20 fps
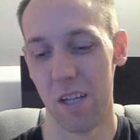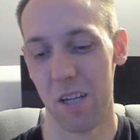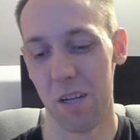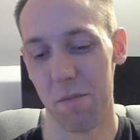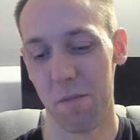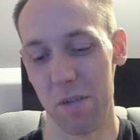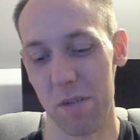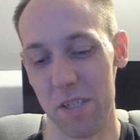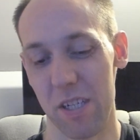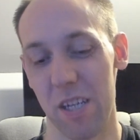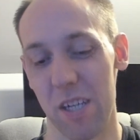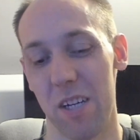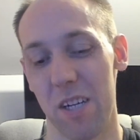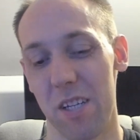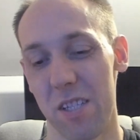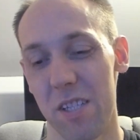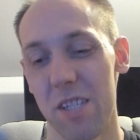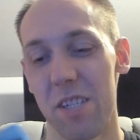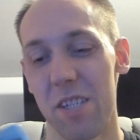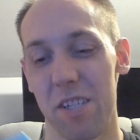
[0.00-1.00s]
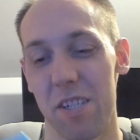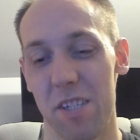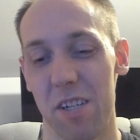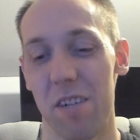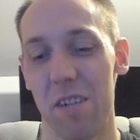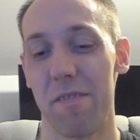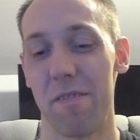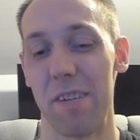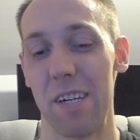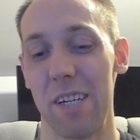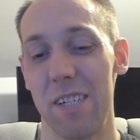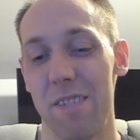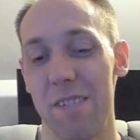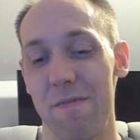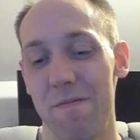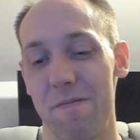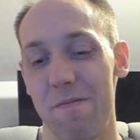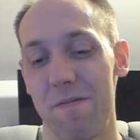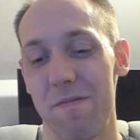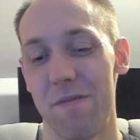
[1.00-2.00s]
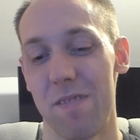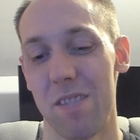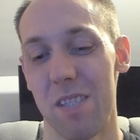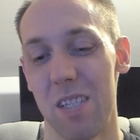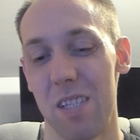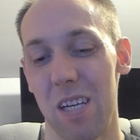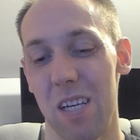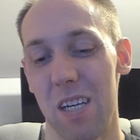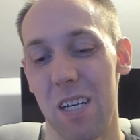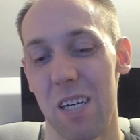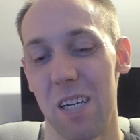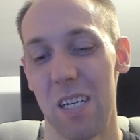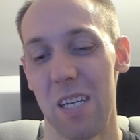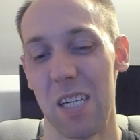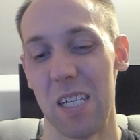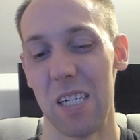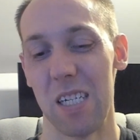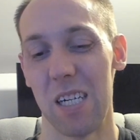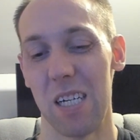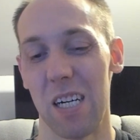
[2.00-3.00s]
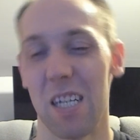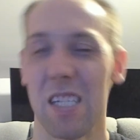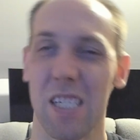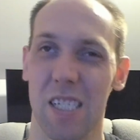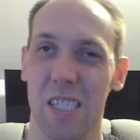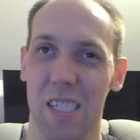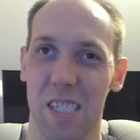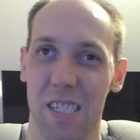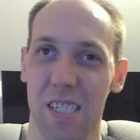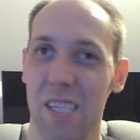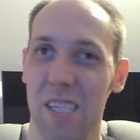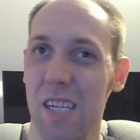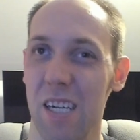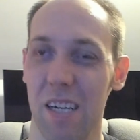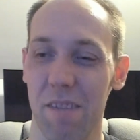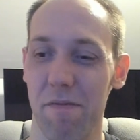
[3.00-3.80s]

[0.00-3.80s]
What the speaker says: But yeah, this is alright. I have